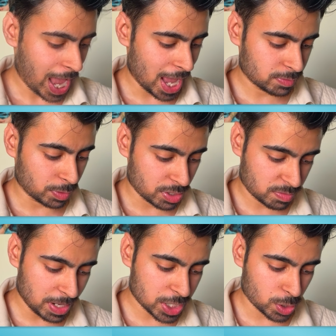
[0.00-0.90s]
As for the
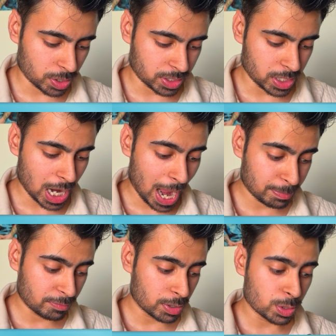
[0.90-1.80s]
speak shortcut, I
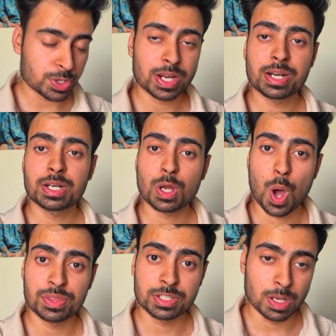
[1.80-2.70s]
prefer to trigger it
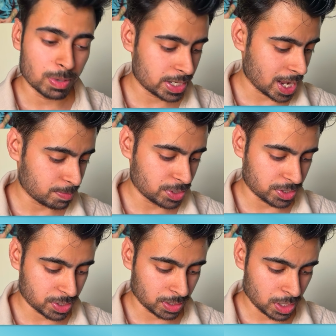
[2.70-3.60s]
on the double tap
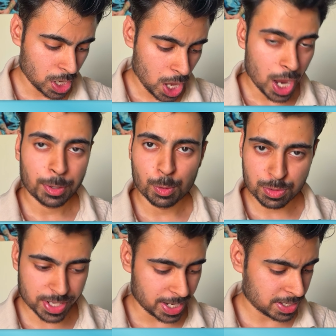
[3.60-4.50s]
gesture. Go to
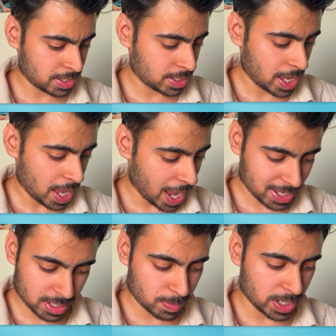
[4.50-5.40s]
settings,
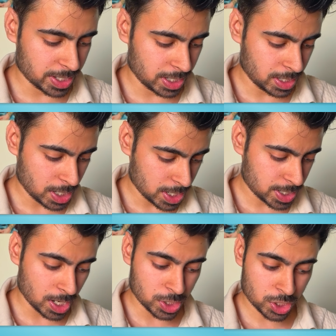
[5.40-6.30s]
accessibility,
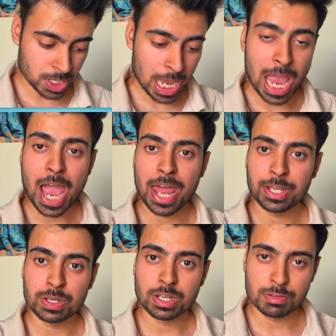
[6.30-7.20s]
touch, and you
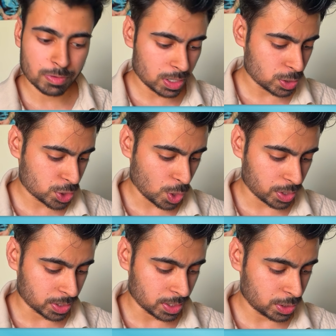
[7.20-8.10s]
can configure the
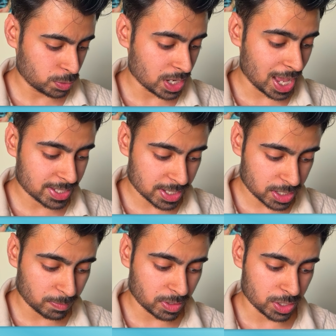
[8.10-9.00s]
shortcut to the
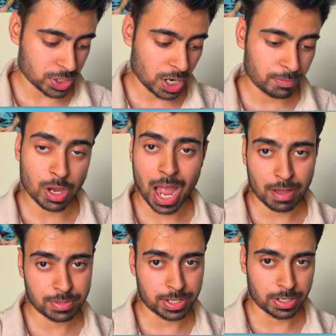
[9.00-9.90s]
assistive touch if you
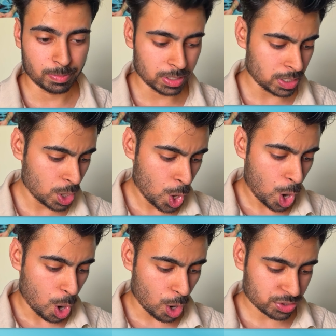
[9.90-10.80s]
have that enabled,
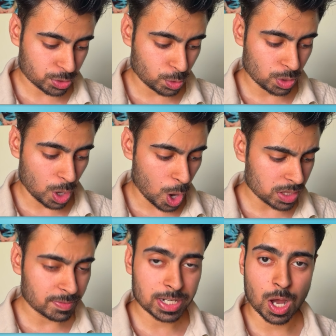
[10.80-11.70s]
or scroll all
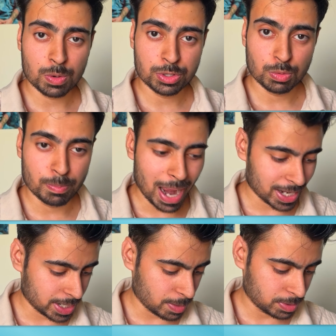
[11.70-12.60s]
the way down to
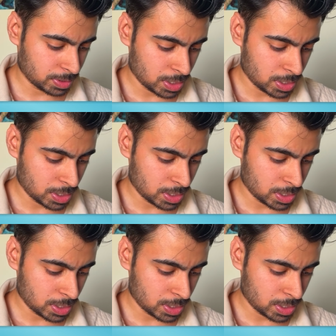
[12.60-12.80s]
back tap.